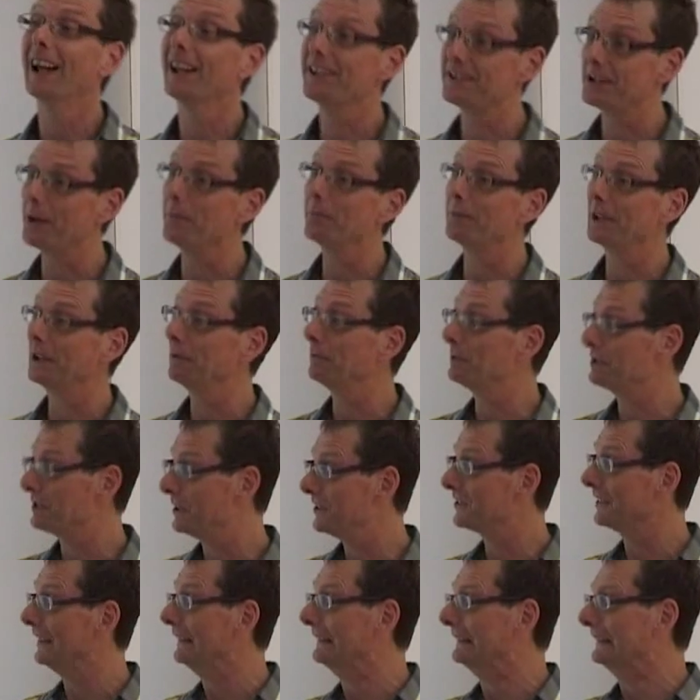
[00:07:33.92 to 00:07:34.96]
as something which
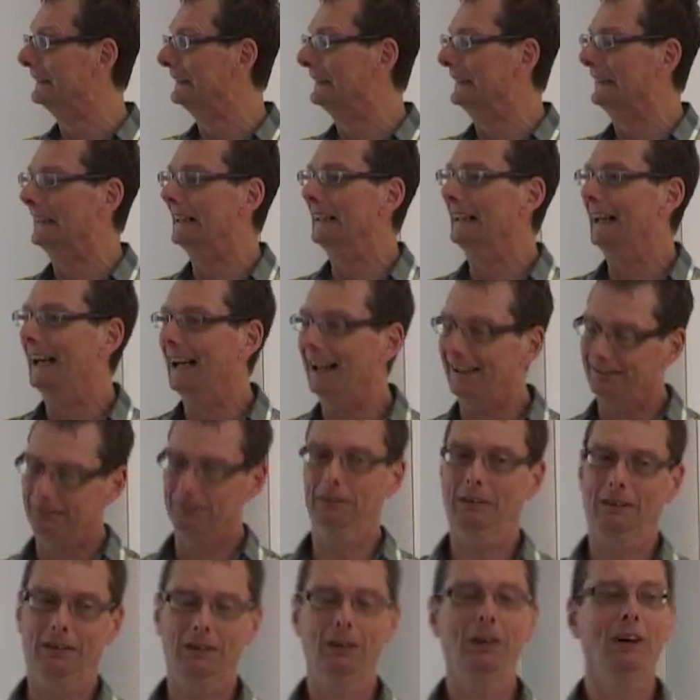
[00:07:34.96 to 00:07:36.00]
is
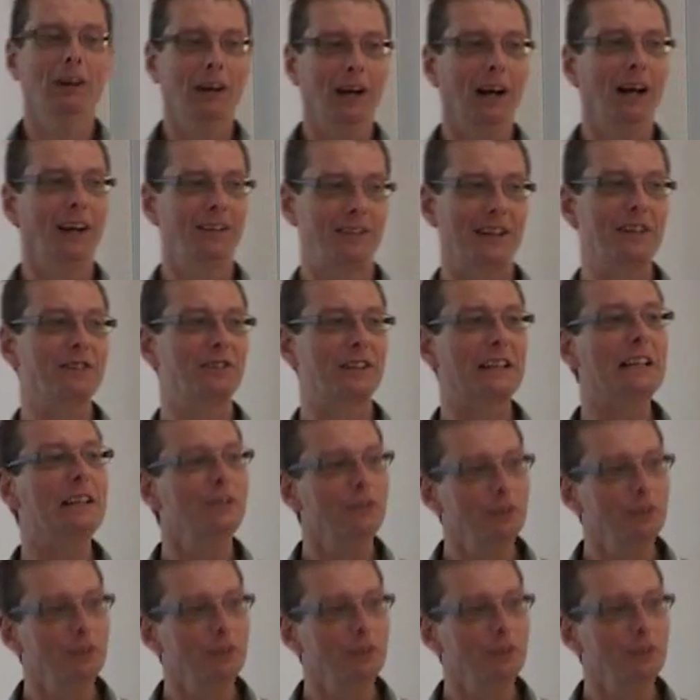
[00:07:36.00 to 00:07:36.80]
essentially